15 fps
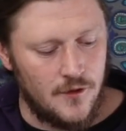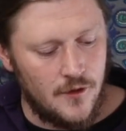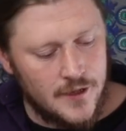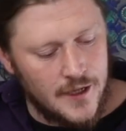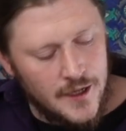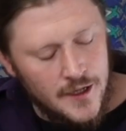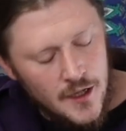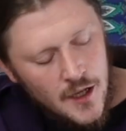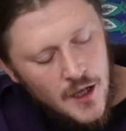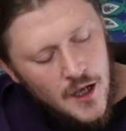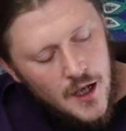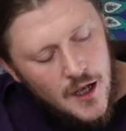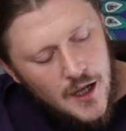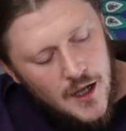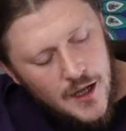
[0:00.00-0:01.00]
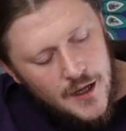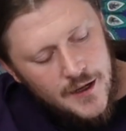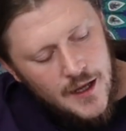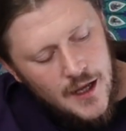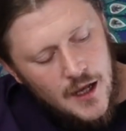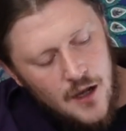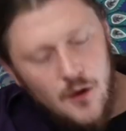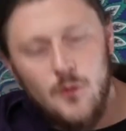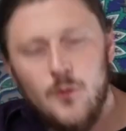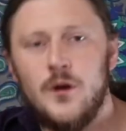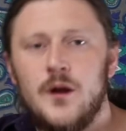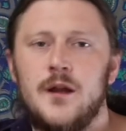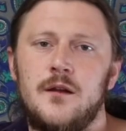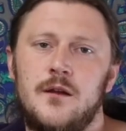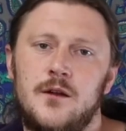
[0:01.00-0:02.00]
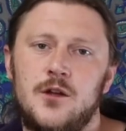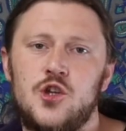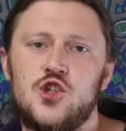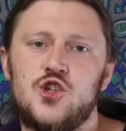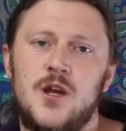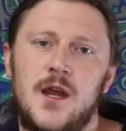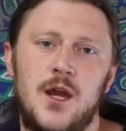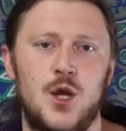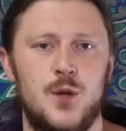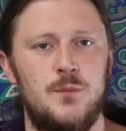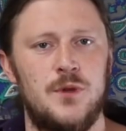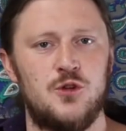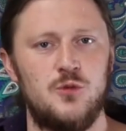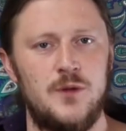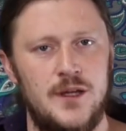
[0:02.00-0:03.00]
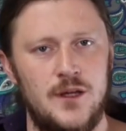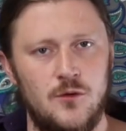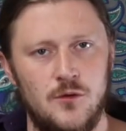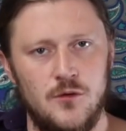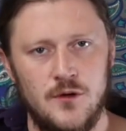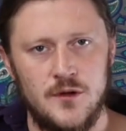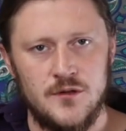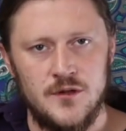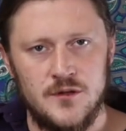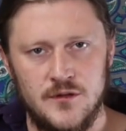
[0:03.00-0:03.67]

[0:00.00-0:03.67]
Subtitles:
Okay, now we're going to change between chords.